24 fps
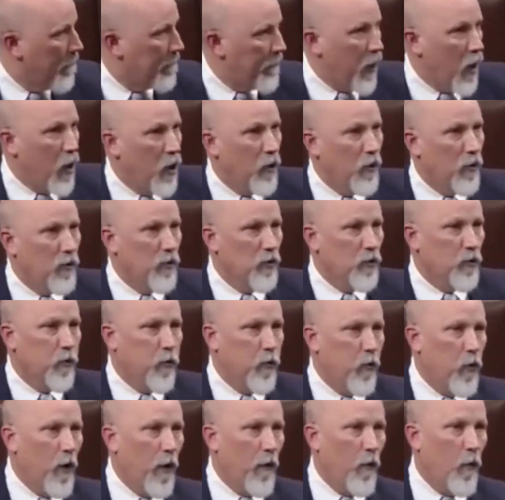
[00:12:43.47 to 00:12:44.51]
oppose
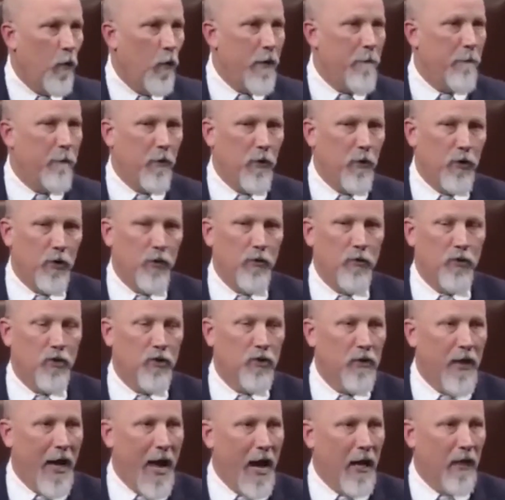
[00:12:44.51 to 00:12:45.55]
what we
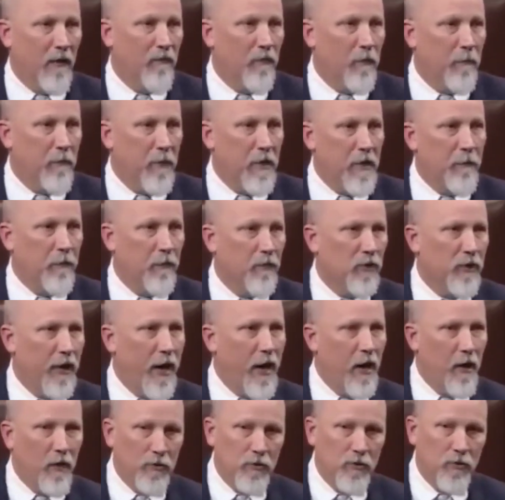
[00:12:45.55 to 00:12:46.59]
produce out of the people's
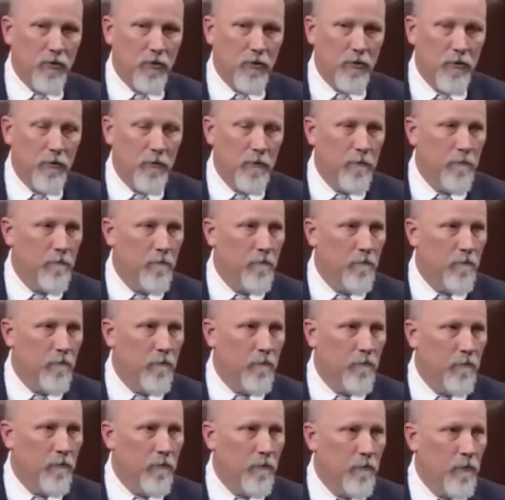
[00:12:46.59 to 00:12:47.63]
house.
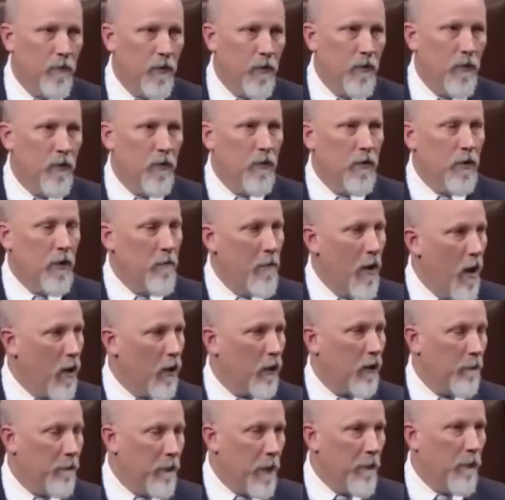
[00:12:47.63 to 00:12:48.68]
The
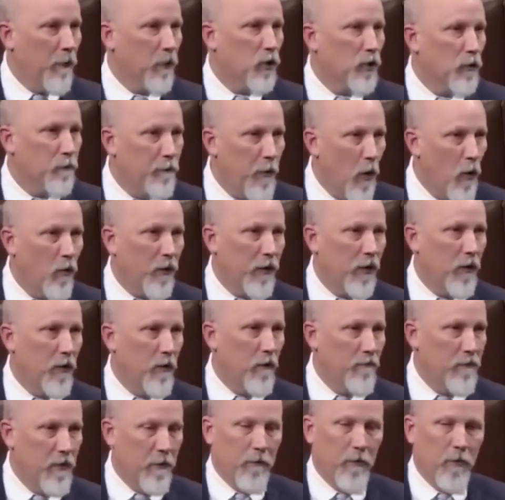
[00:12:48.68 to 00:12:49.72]
American people spoke in
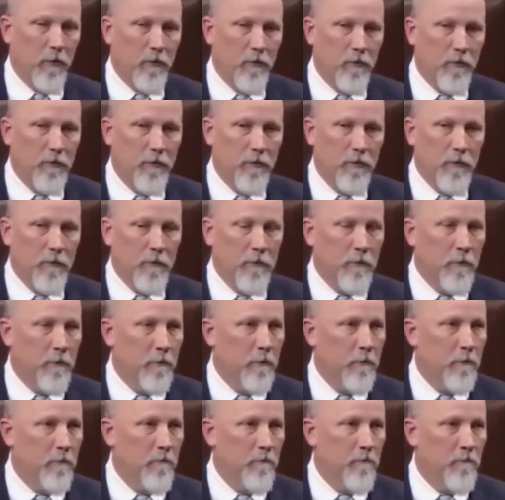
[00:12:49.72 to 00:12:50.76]
November.
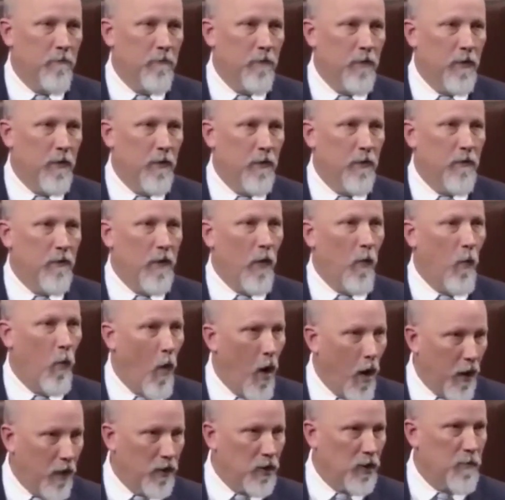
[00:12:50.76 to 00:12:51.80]
They
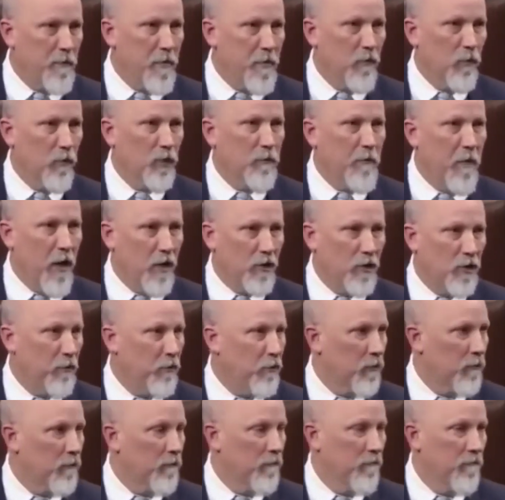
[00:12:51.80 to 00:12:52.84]
want us to be
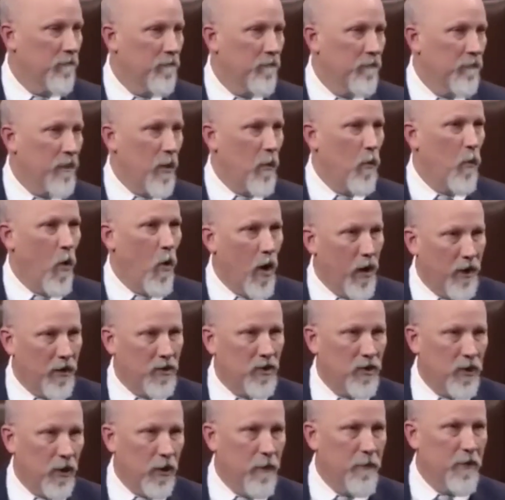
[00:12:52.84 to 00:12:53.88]
responsible. They want
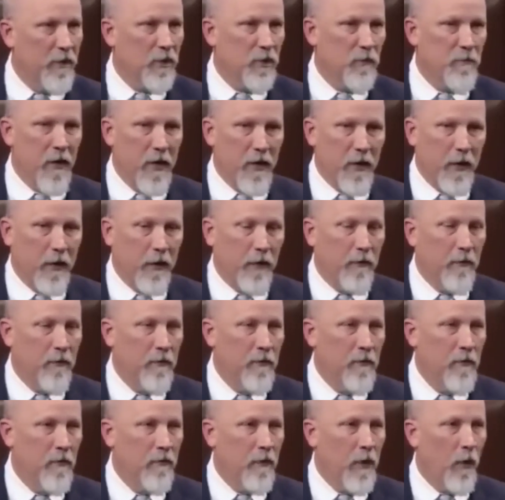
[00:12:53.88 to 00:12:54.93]
us to limit spending.
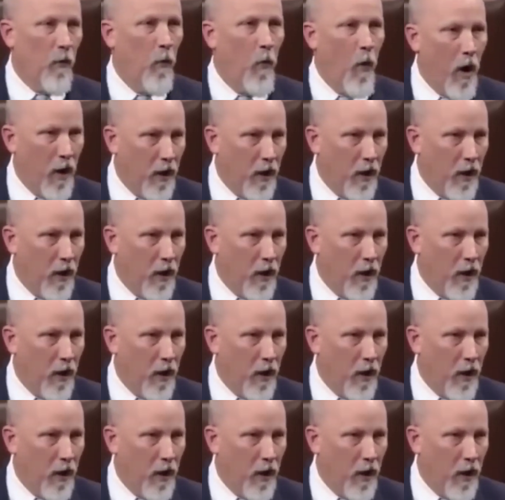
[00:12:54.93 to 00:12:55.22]
They